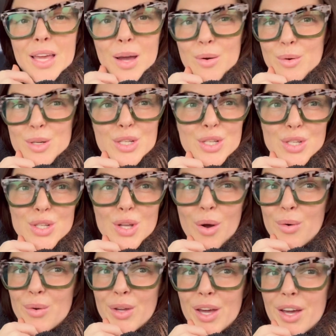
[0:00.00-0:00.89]
It was
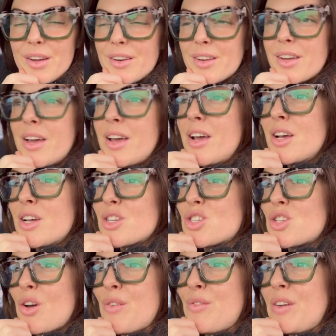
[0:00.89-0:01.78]
so good.
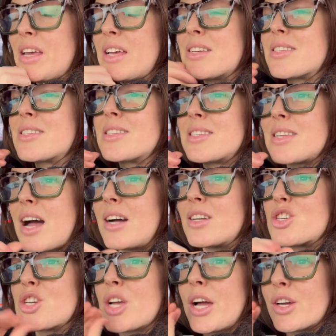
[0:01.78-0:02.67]
Sophie is
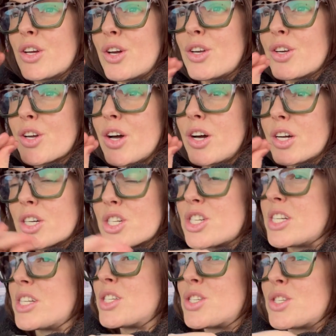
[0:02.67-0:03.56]
such a good cook.
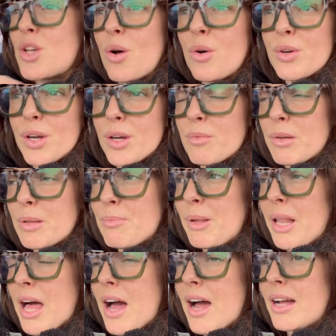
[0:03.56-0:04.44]
She's so good with
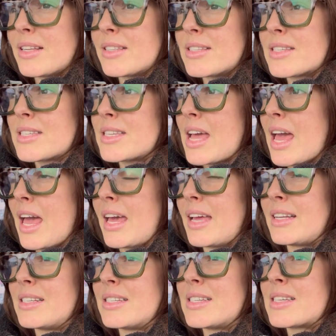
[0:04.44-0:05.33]
plants
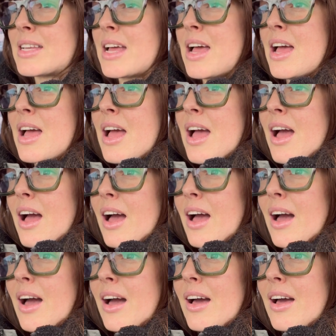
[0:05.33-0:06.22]
and
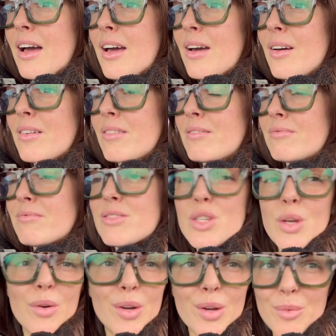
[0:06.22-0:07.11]

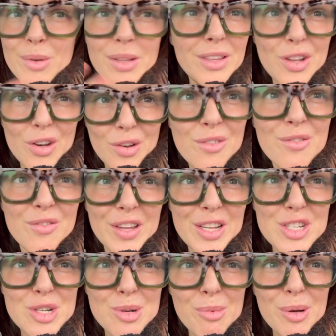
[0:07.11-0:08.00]
so good with, you know,
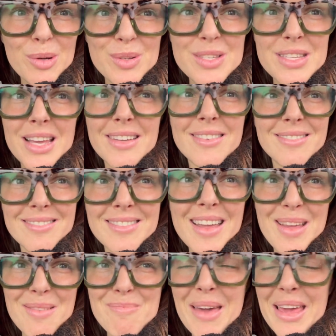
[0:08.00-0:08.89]
vegetables
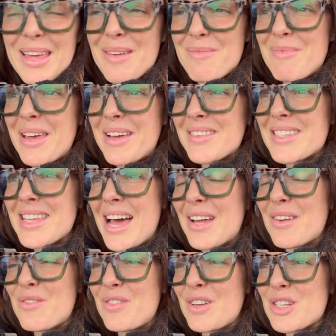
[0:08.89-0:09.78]
and making meals
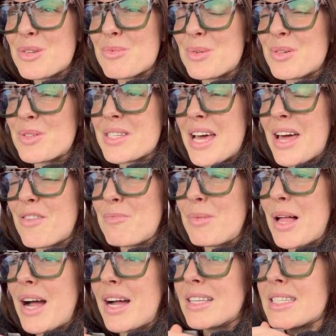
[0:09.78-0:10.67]
out of vegetables, out of
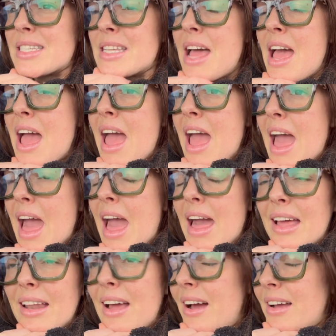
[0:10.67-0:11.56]
plants,
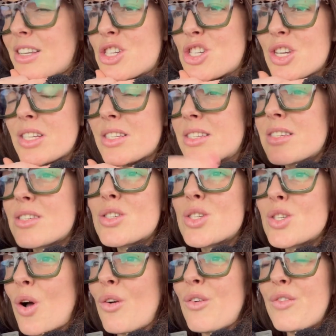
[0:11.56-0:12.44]
and it's just
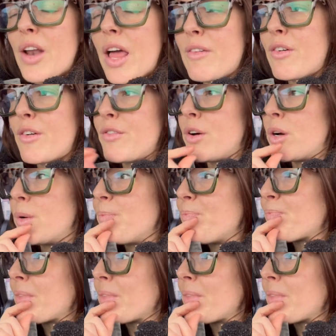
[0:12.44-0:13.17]
so flavorful.